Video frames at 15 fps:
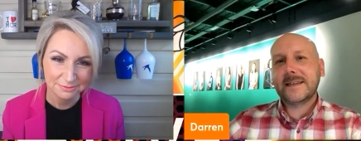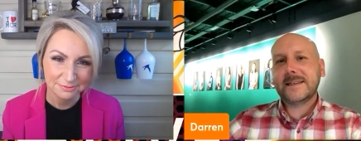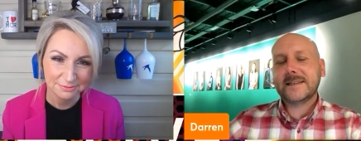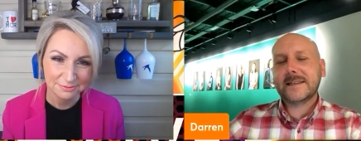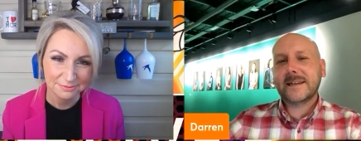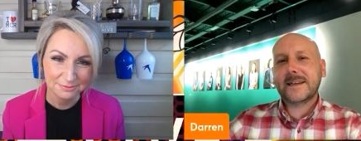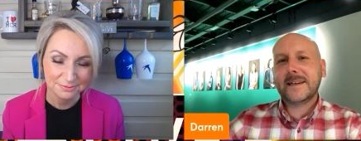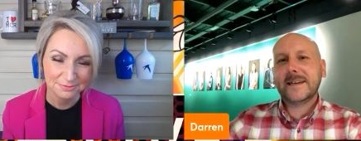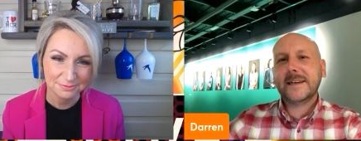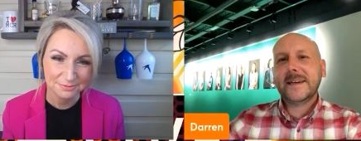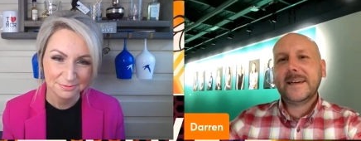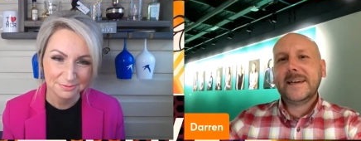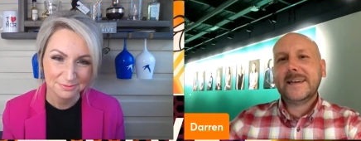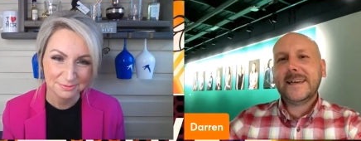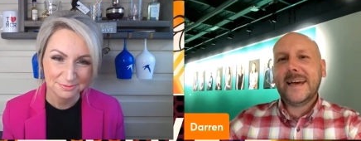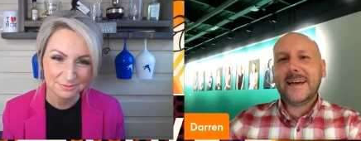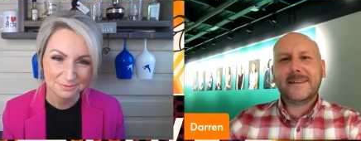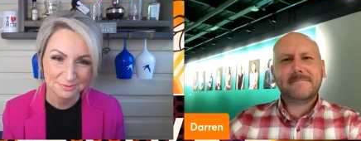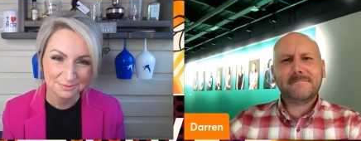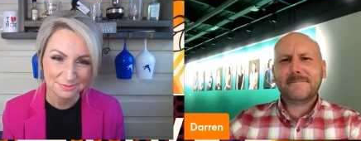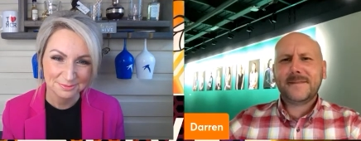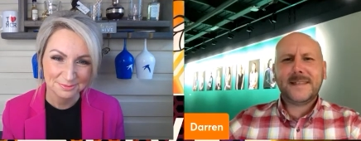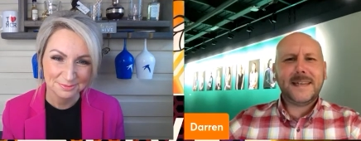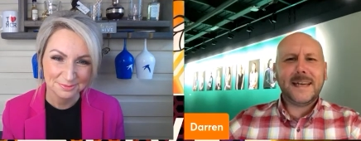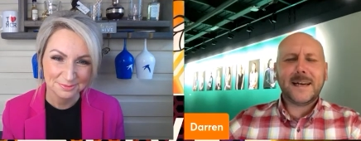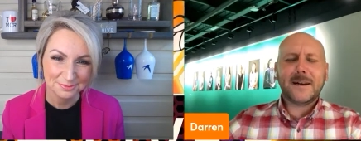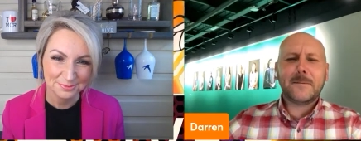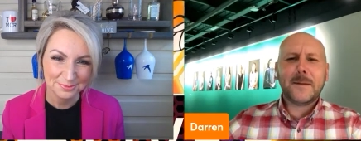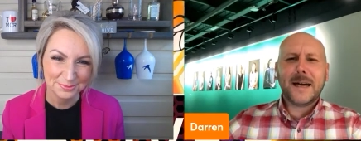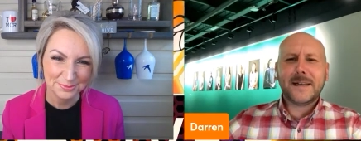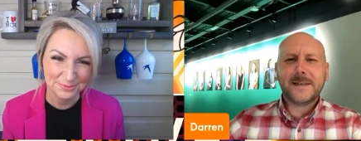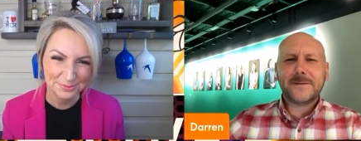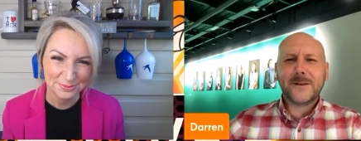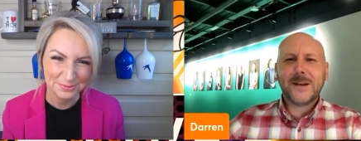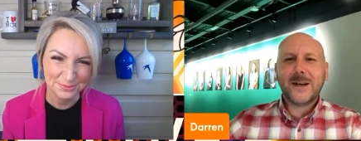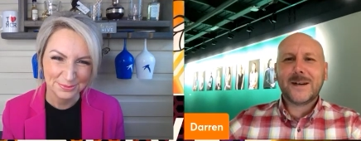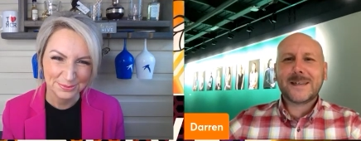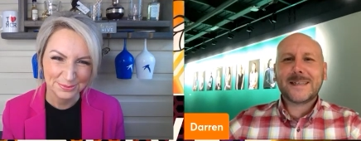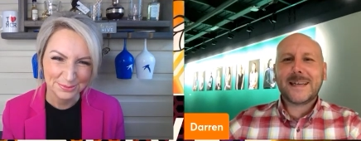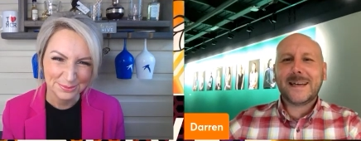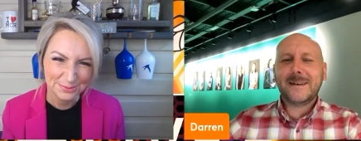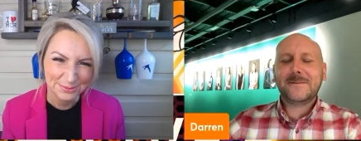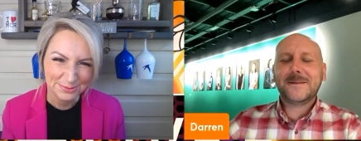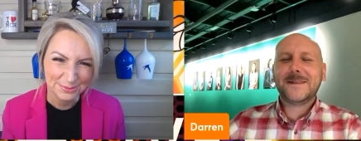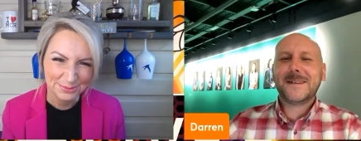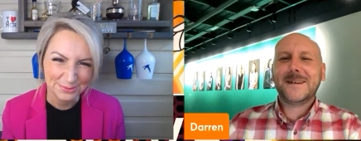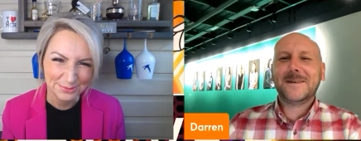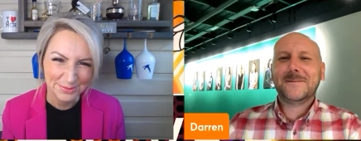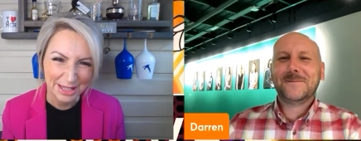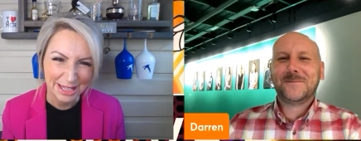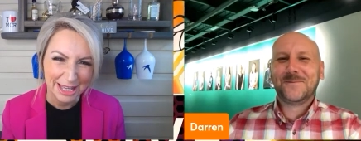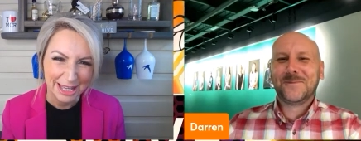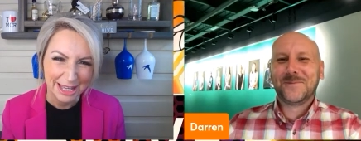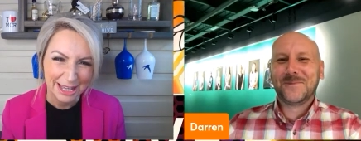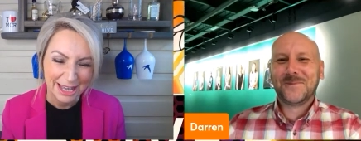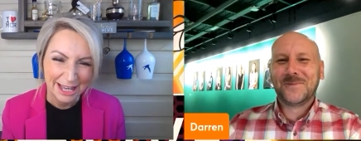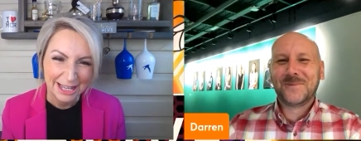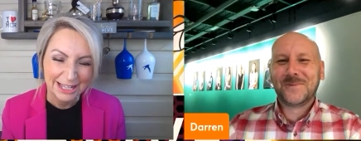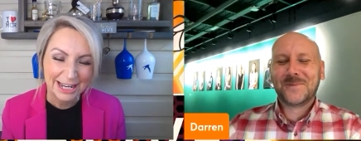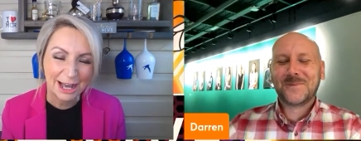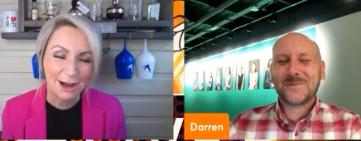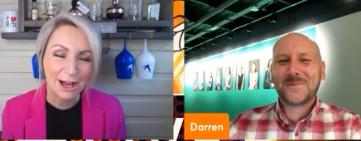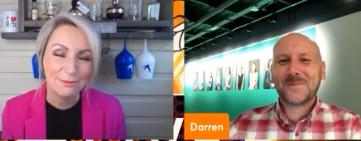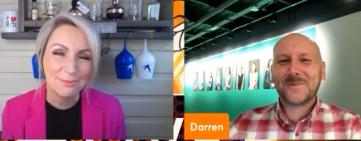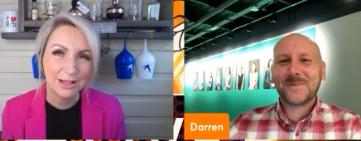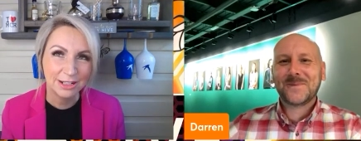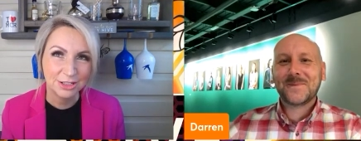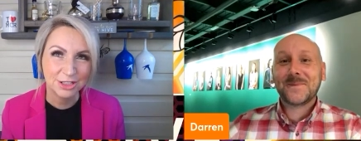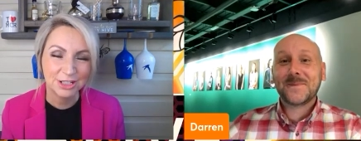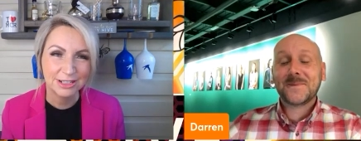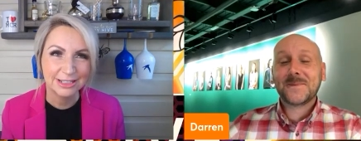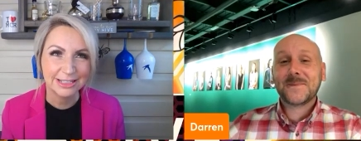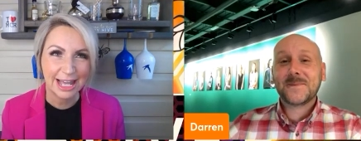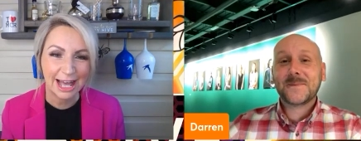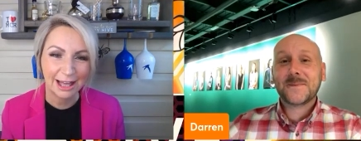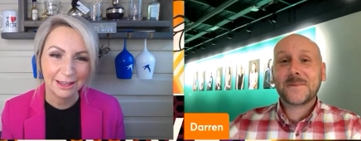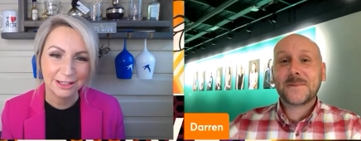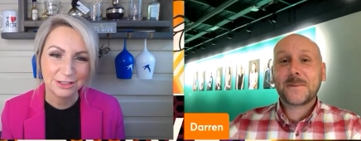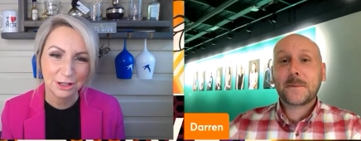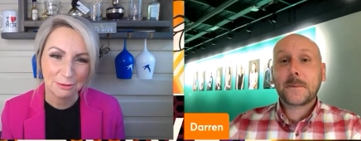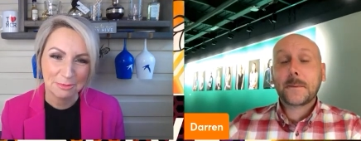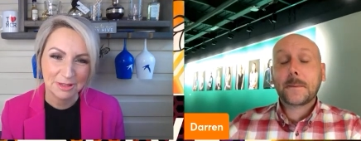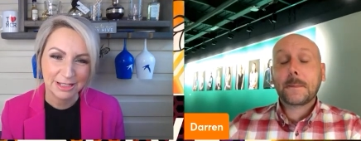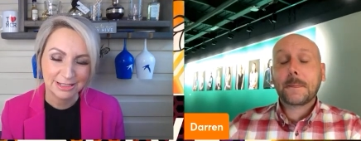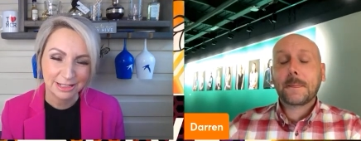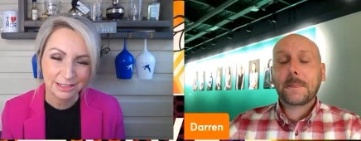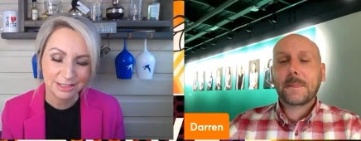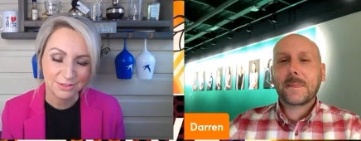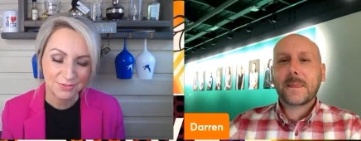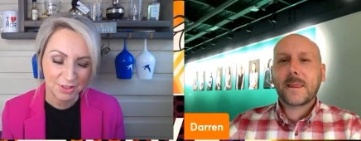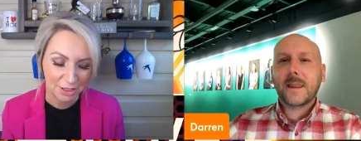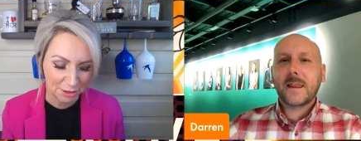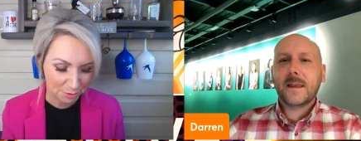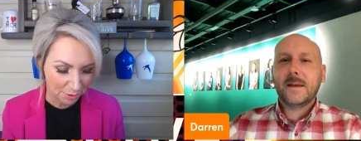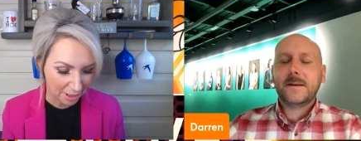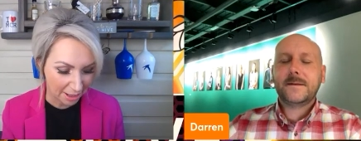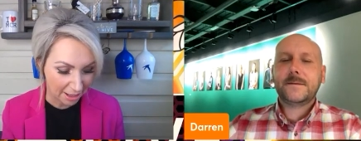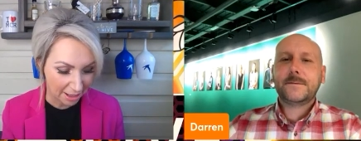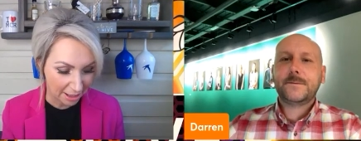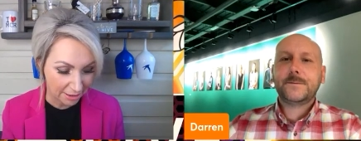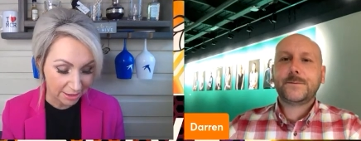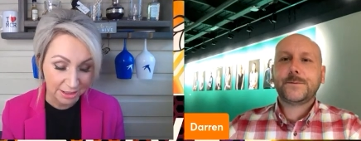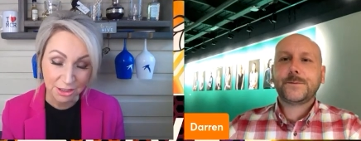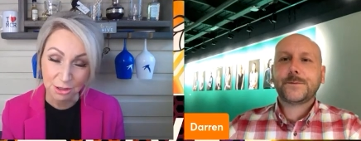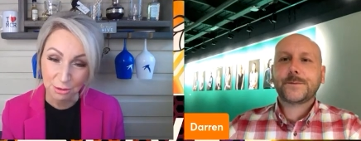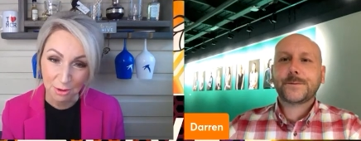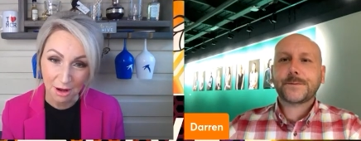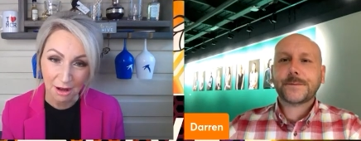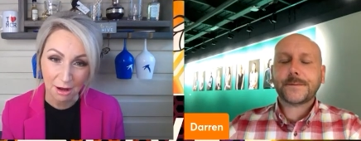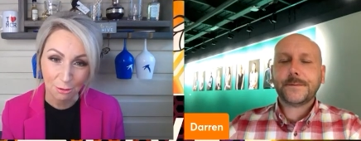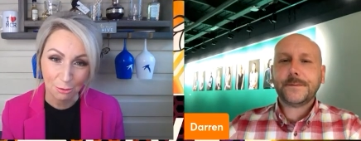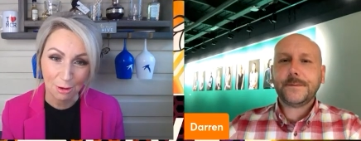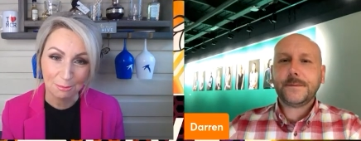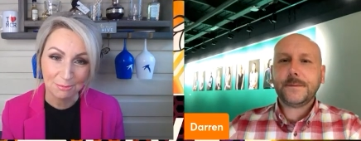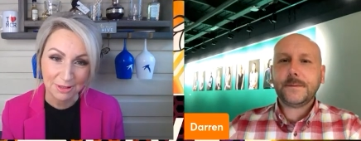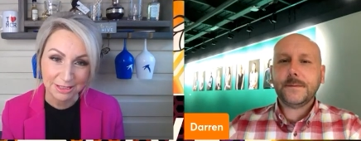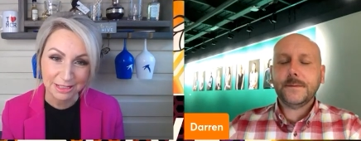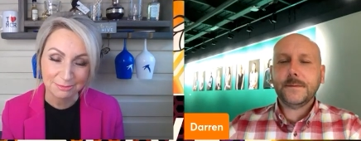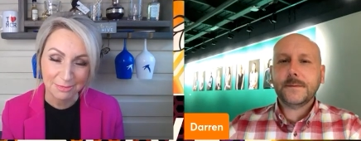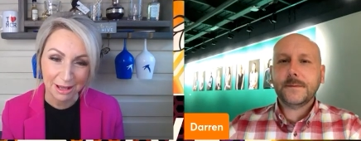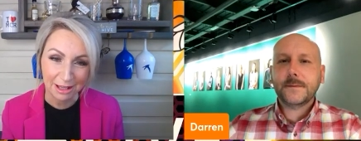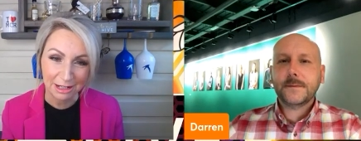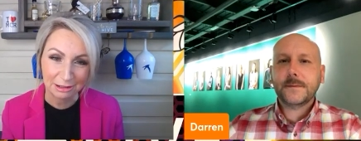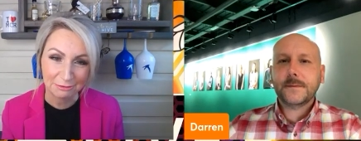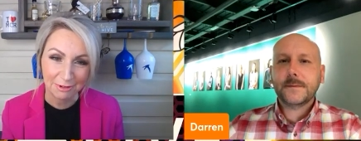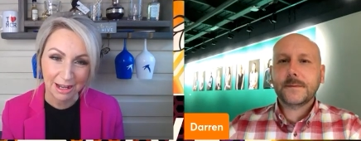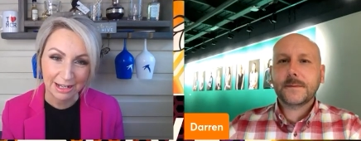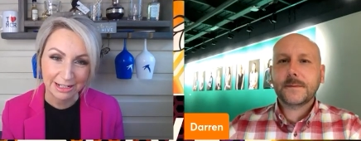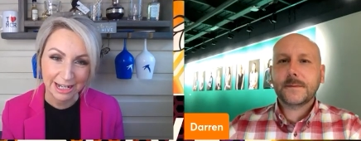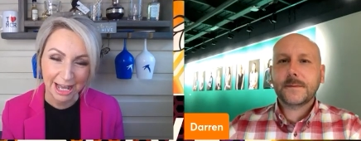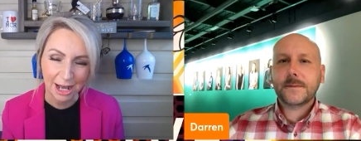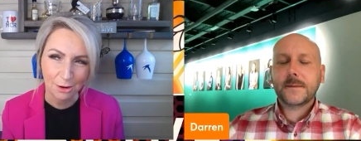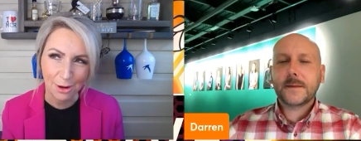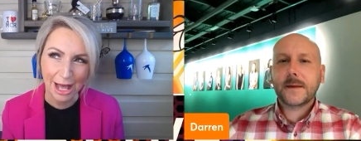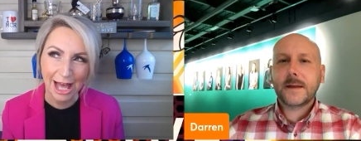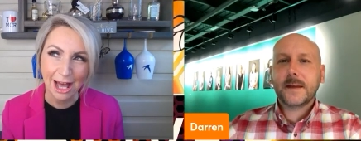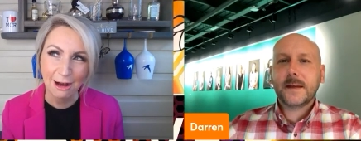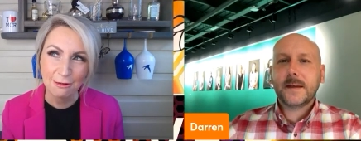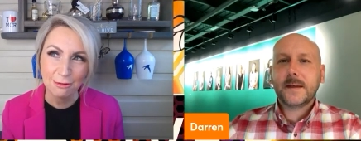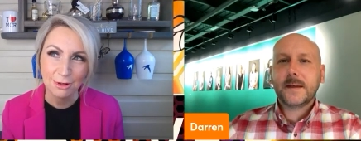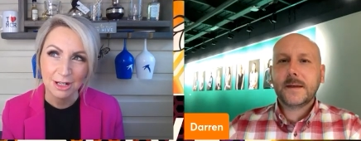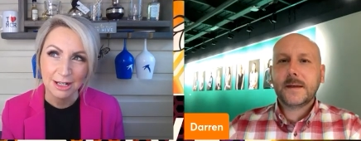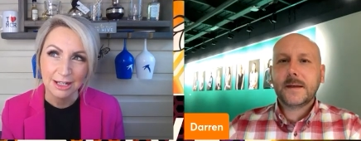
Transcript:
Speaker 1: it's gonna, yeah, stick in our minds for a long time, isn't it?
Speaker 2: Now, I mentioned at the top of this interview uh, that you are one busy man right now. How